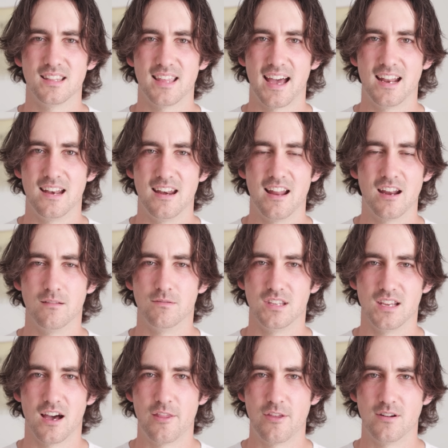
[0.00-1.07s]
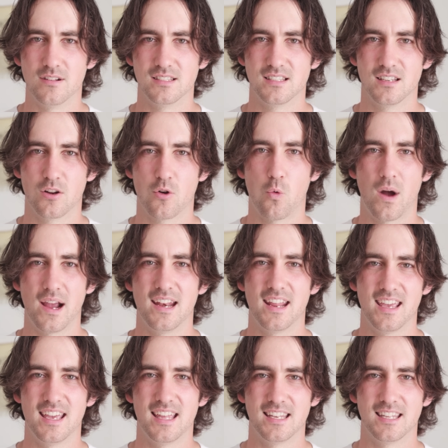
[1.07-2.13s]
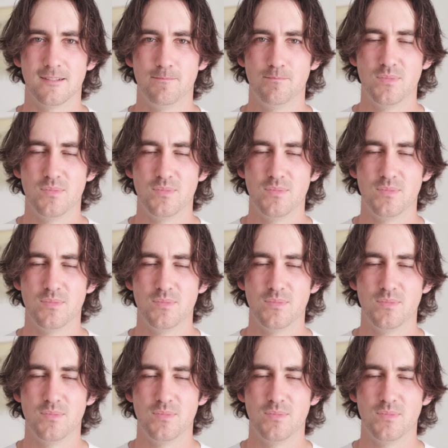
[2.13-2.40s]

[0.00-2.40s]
that none of the others quite hit.